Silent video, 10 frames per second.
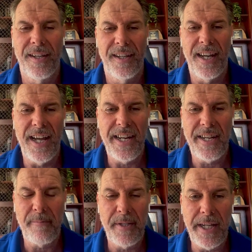Hi,
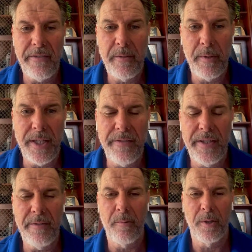I'm David with
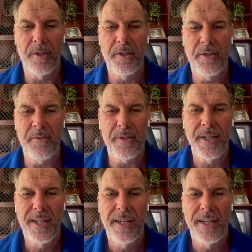EV World News.